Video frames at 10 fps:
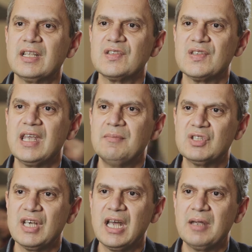at the same
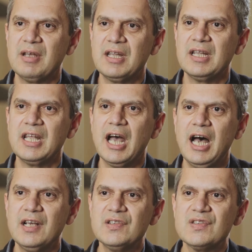time and then the
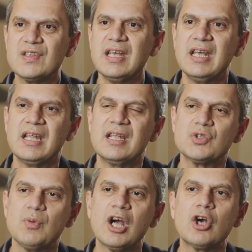hands. There's
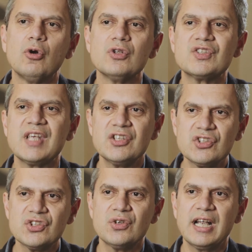one called
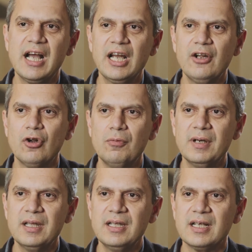sensory
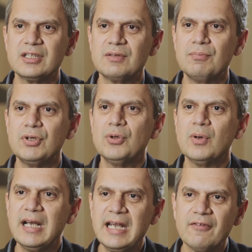ganglionopathy that
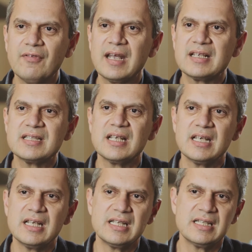purely affects
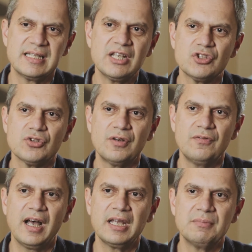the sensory
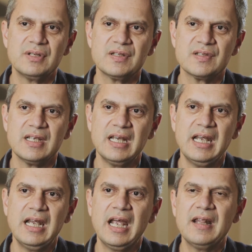fibers.
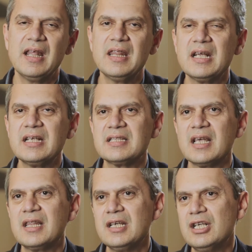Mm-hmm. And then there is a
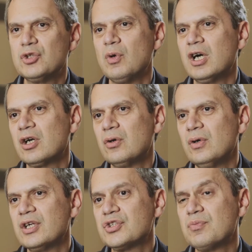third one called
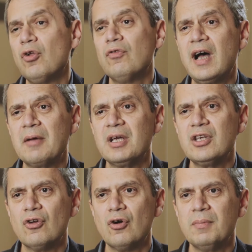a small fiber
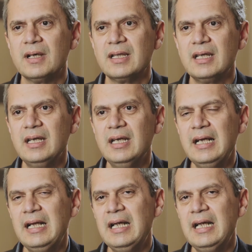neuropathy.